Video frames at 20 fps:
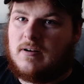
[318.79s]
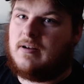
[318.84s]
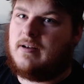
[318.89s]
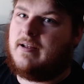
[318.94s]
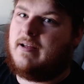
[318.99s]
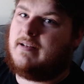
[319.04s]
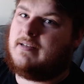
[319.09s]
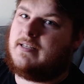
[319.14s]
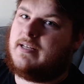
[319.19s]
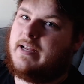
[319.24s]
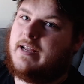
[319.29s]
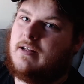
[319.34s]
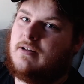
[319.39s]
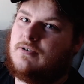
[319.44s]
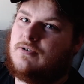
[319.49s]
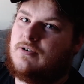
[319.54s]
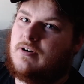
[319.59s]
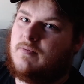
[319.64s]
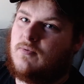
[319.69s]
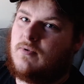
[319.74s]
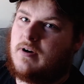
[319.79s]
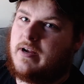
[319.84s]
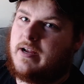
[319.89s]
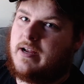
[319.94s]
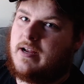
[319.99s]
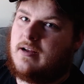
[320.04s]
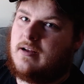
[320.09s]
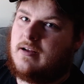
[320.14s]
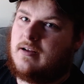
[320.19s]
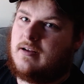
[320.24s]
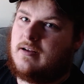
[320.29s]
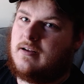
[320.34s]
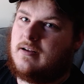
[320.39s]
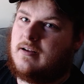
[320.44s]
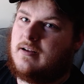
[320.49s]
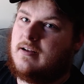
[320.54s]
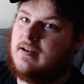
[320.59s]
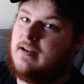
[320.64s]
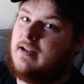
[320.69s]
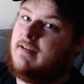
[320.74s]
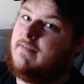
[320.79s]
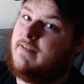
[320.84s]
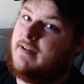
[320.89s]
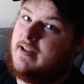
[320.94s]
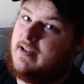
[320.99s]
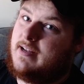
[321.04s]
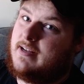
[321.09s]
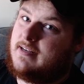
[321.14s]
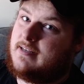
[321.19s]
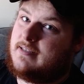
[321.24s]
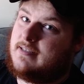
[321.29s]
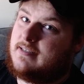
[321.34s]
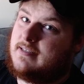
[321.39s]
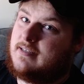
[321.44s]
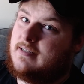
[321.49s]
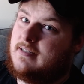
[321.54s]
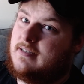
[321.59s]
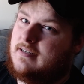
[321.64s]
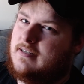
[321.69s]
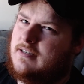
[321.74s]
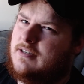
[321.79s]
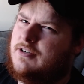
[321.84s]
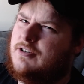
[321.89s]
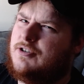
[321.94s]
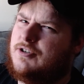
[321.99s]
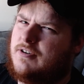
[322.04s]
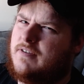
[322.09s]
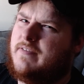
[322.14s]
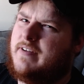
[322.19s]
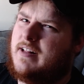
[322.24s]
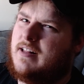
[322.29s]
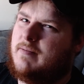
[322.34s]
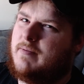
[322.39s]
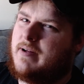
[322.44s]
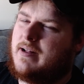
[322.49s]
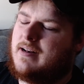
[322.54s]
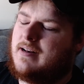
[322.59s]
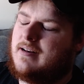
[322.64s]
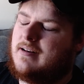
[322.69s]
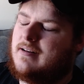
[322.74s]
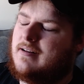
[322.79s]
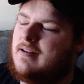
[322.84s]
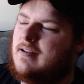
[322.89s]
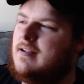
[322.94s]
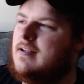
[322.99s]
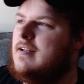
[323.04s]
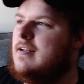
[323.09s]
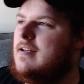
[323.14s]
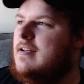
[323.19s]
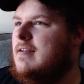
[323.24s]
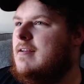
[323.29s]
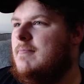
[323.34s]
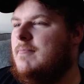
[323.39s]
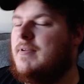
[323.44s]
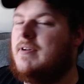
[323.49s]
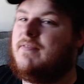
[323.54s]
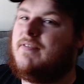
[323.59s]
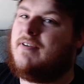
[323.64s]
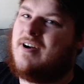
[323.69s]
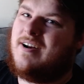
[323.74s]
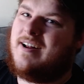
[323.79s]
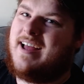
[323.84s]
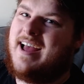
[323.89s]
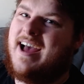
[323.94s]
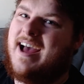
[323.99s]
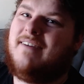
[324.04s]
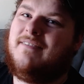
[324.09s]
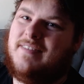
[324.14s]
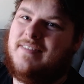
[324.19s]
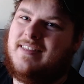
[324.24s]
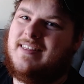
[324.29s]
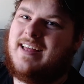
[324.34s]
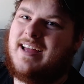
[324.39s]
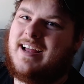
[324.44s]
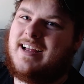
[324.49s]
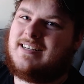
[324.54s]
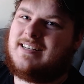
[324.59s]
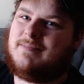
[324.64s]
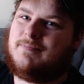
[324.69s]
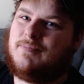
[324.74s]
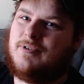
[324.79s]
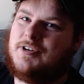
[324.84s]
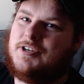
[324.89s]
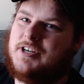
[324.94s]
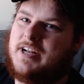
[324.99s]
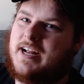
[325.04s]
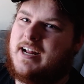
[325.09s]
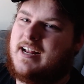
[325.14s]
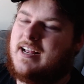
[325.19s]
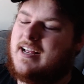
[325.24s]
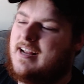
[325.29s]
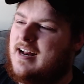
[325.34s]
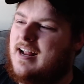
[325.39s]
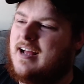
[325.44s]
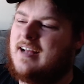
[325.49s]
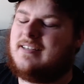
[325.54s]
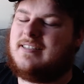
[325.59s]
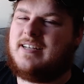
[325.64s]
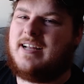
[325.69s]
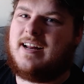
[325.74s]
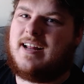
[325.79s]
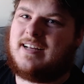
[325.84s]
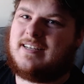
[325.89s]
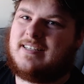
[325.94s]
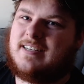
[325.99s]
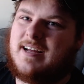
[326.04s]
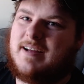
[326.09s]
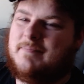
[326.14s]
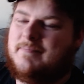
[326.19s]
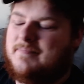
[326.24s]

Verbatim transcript: Is the guilt trip working? If it is, you should have hit the button. But if you already have, thanks. Appreciate it. I'll see you next time.